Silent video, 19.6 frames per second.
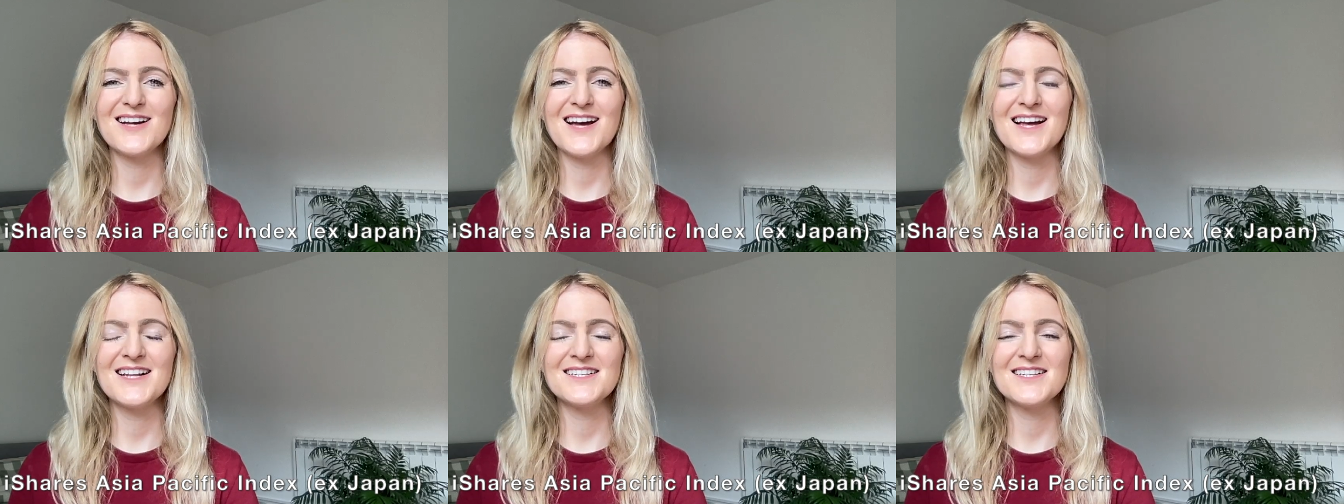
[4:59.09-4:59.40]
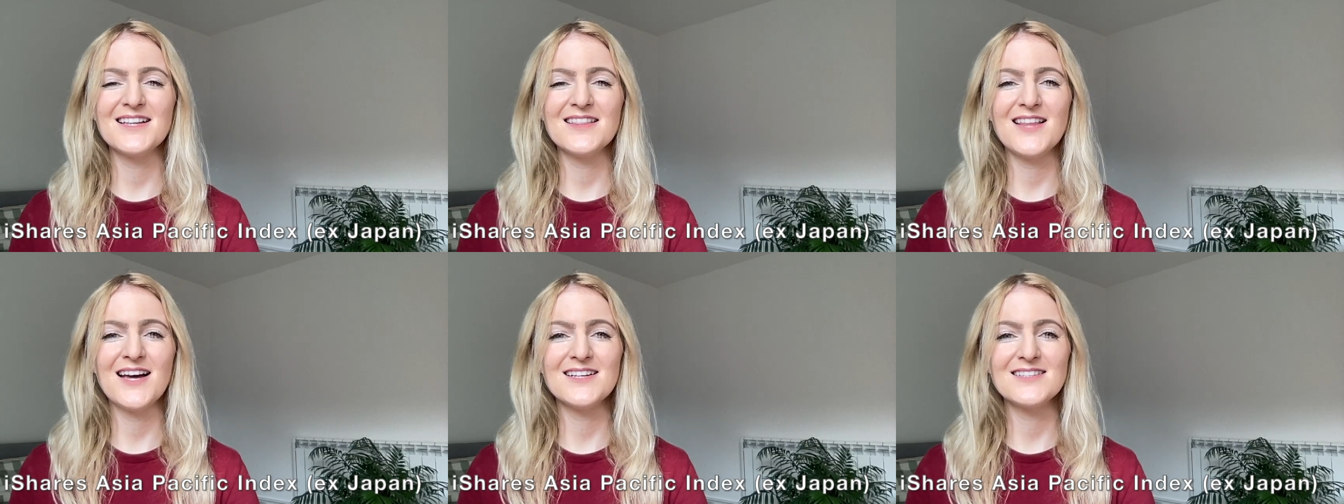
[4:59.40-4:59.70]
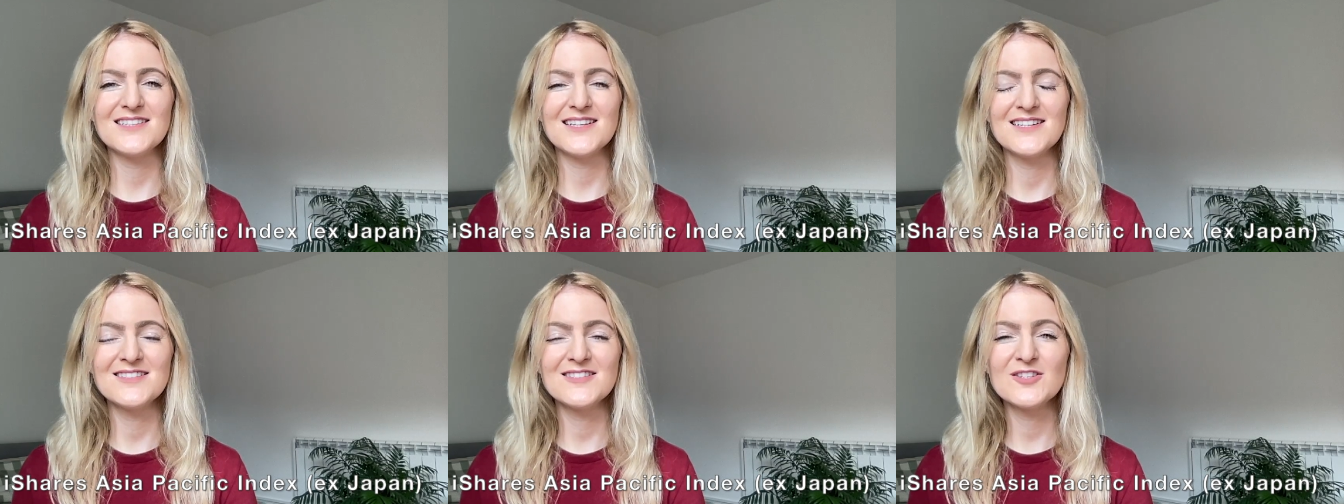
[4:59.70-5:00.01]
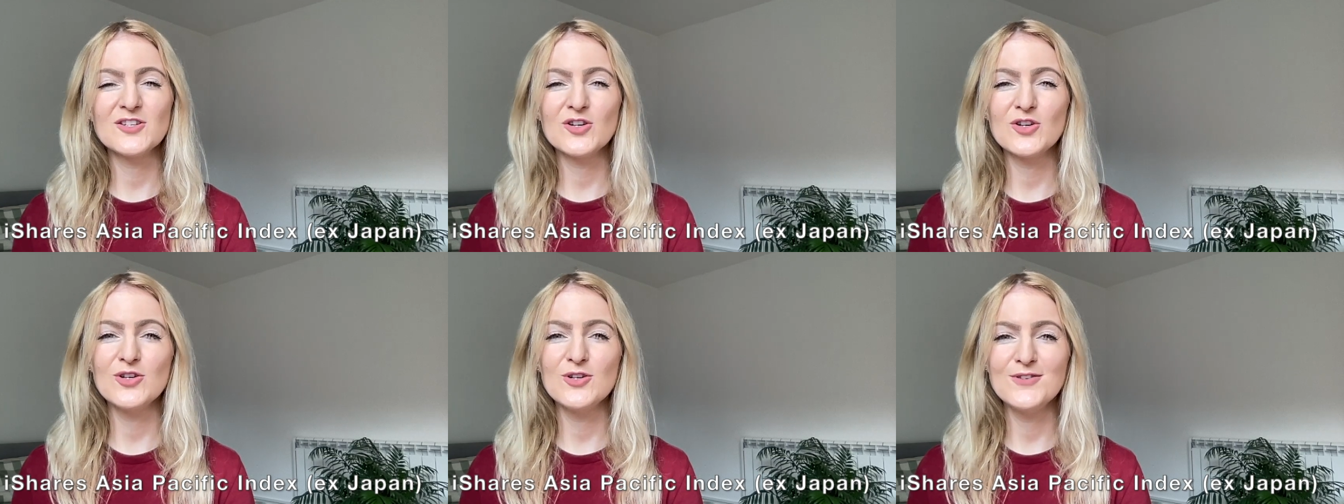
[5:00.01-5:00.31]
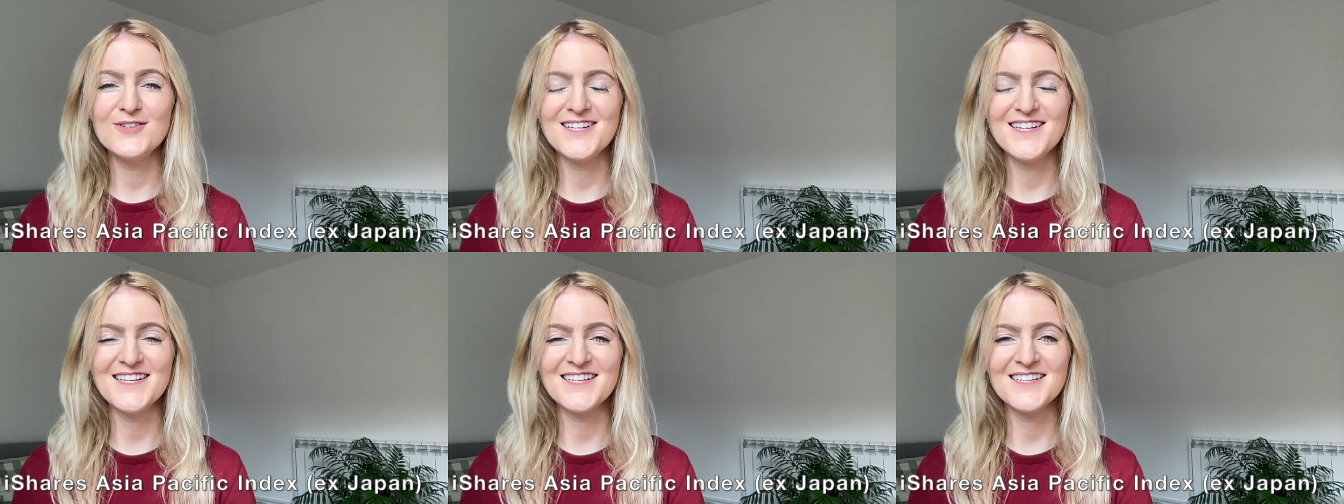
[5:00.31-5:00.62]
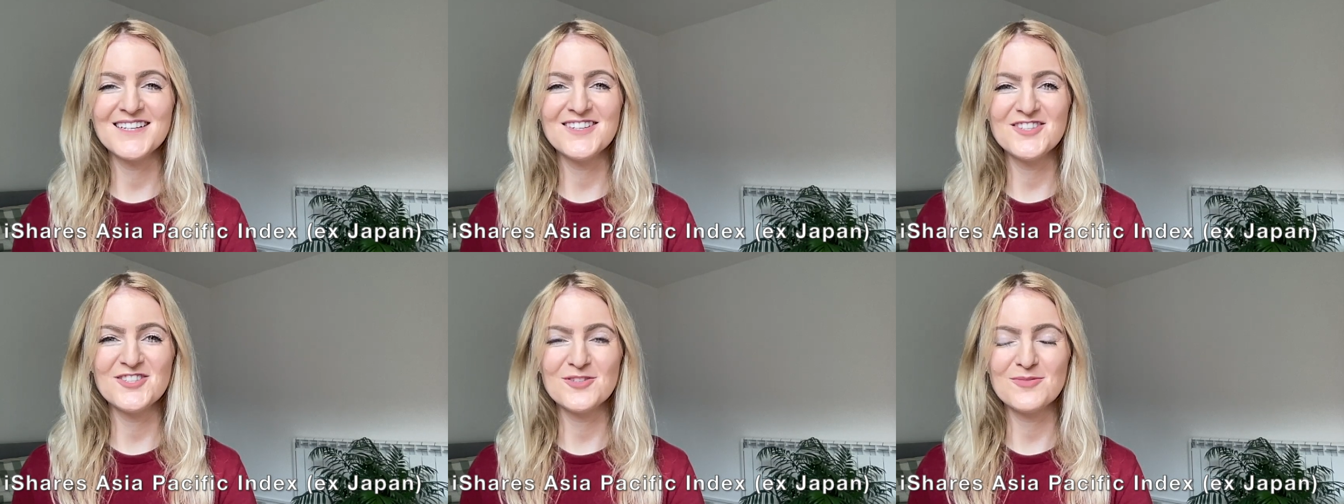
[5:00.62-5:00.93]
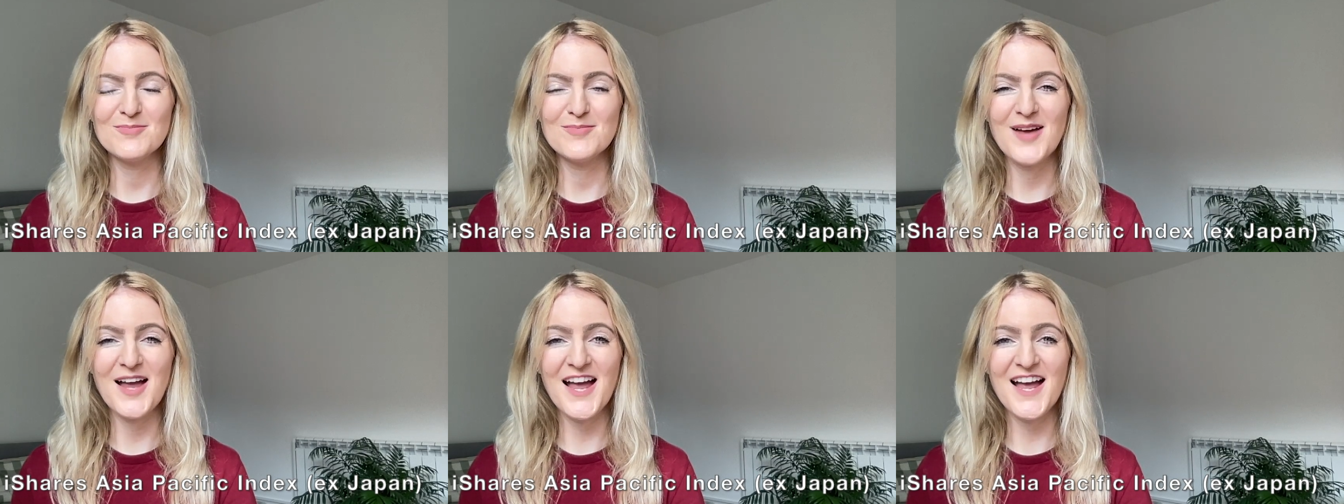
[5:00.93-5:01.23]
and that's excluding
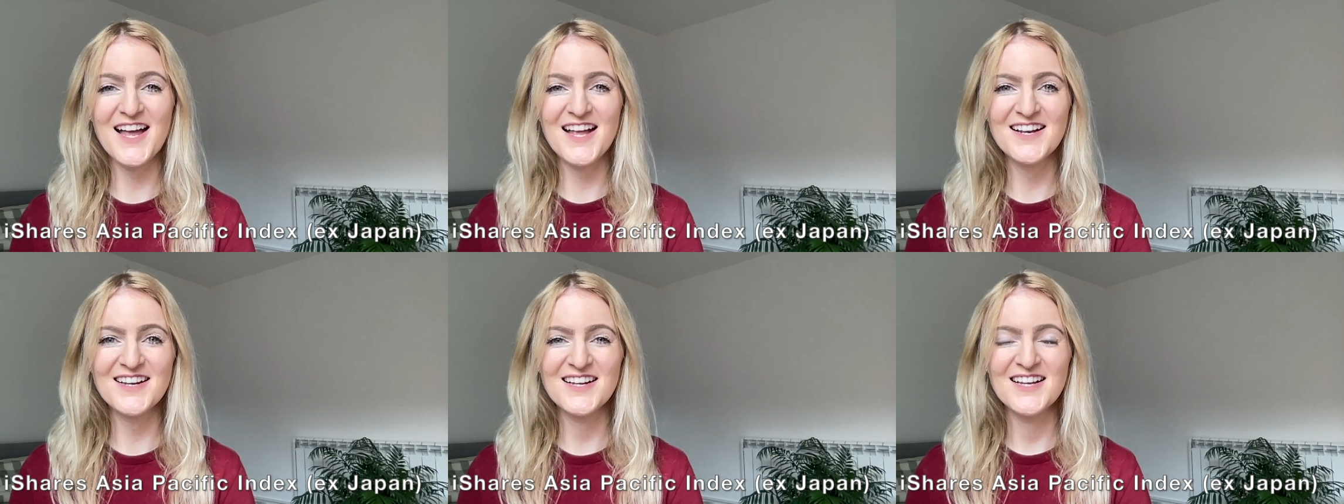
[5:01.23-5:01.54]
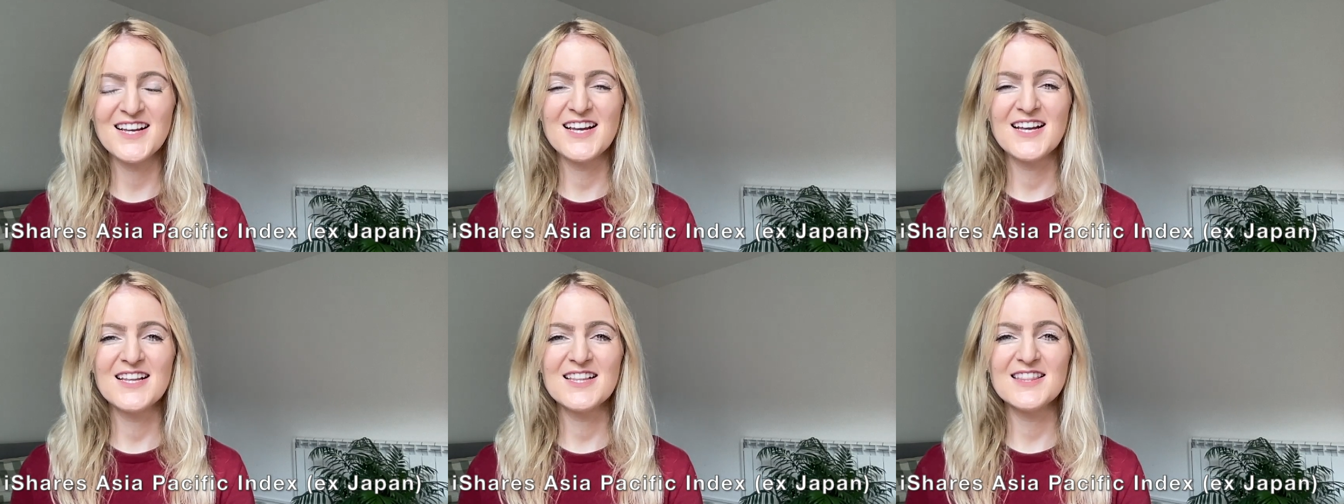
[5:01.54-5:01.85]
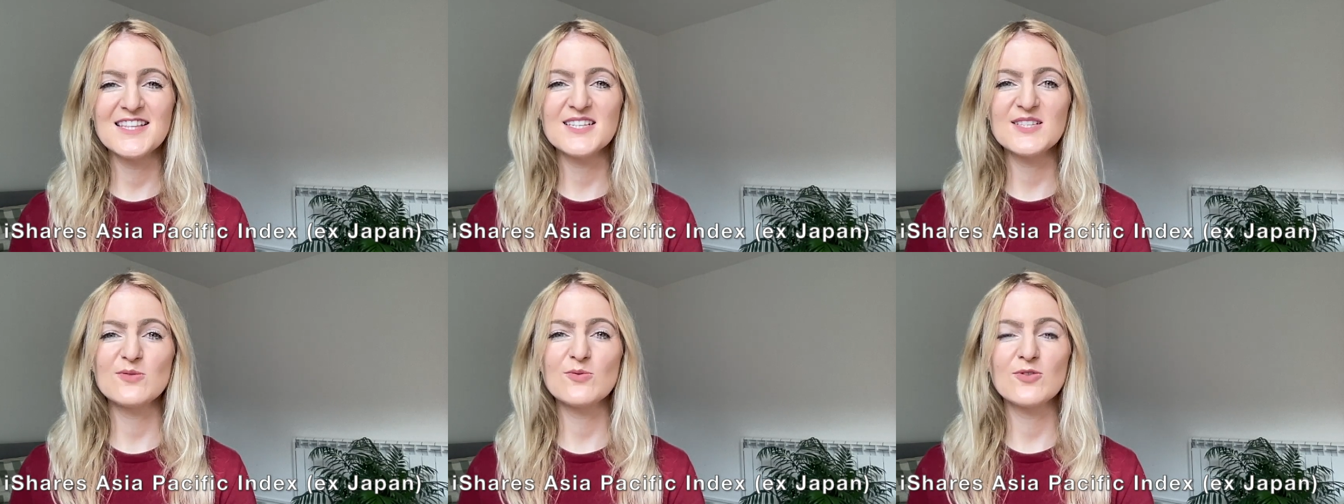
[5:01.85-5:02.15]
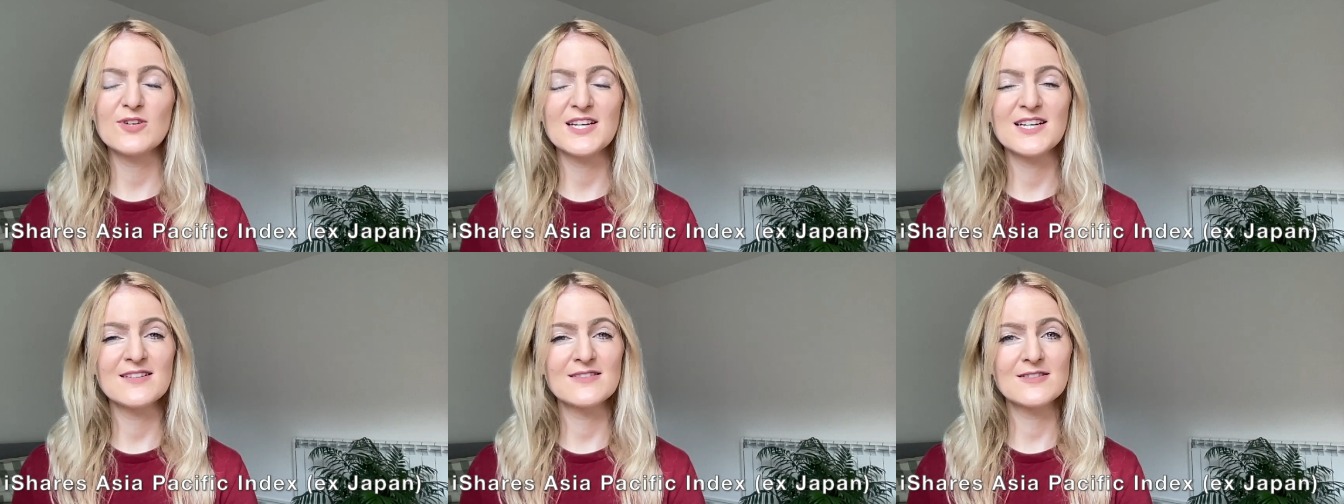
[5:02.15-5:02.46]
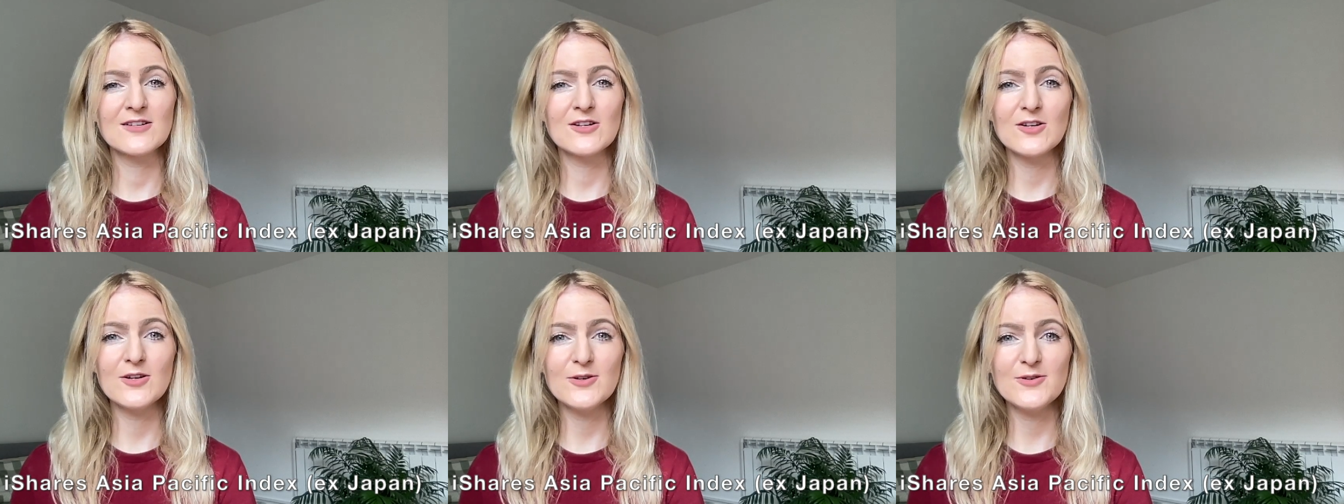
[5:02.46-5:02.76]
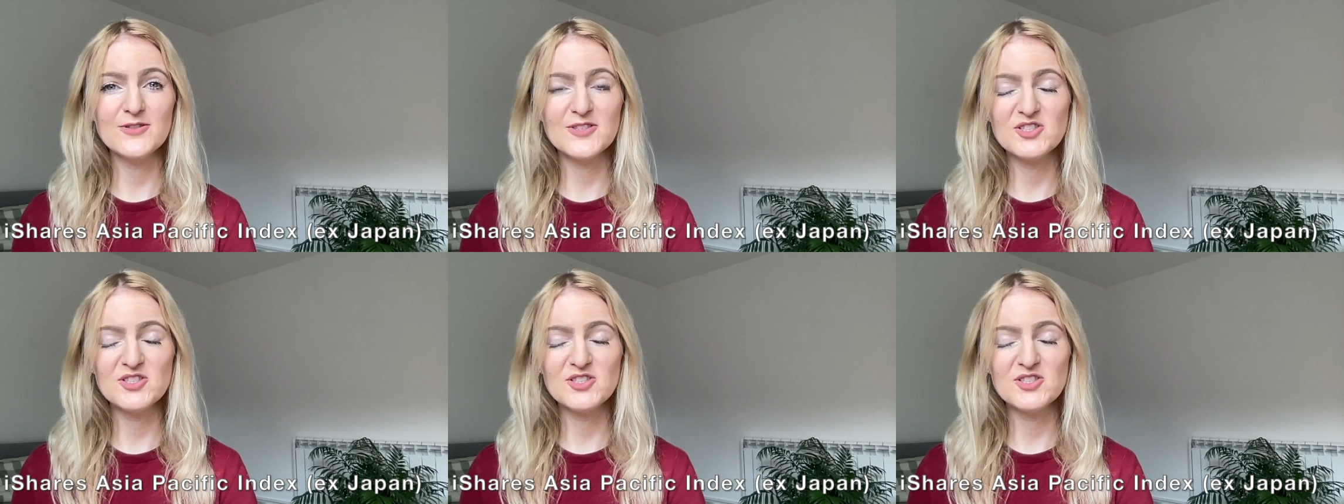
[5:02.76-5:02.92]
Japan. This one excludes